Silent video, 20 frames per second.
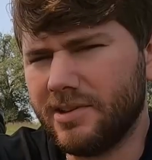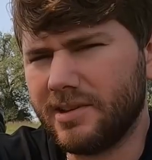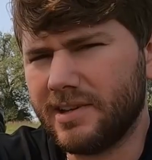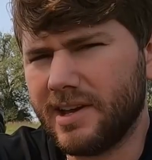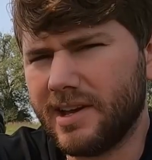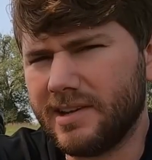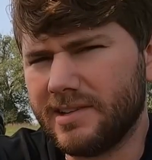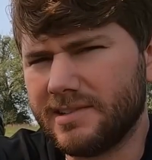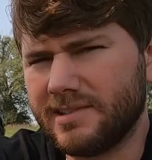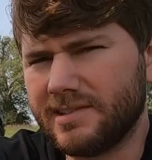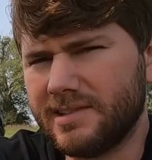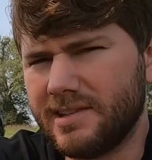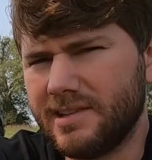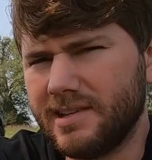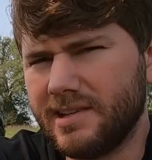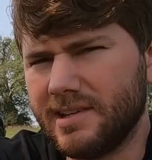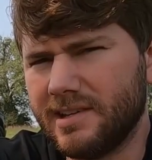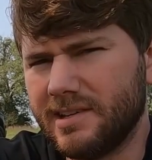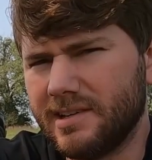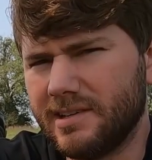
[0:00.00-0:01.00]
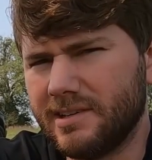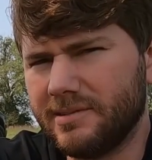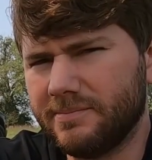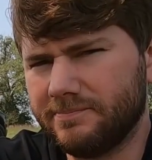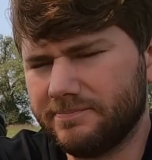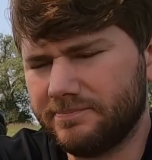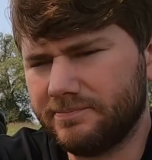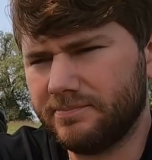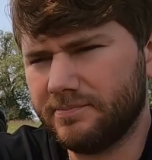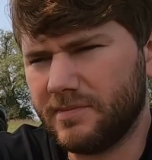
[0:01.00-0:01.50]
kind of see
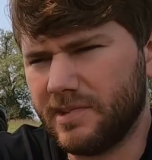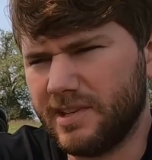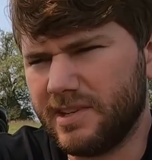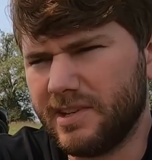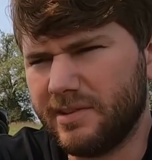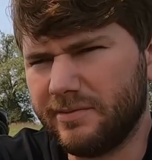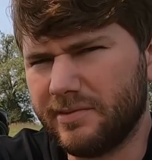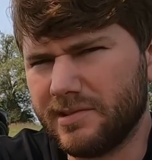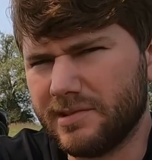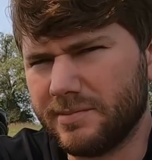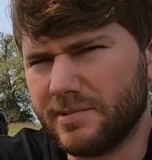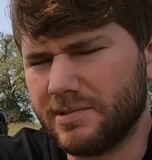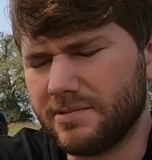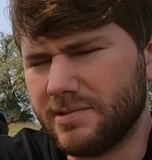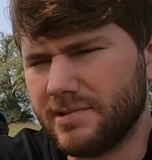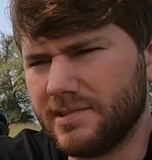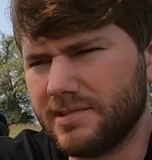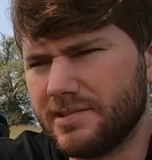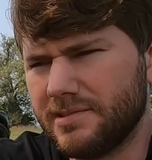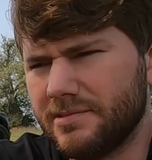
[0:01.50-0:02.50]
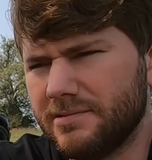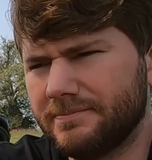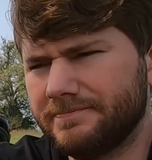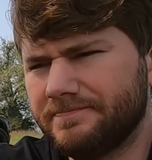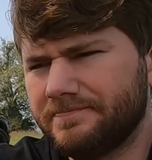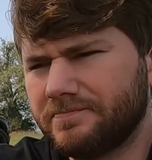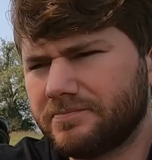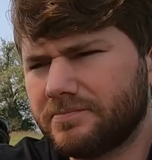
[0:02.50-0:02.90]
the difference between the two.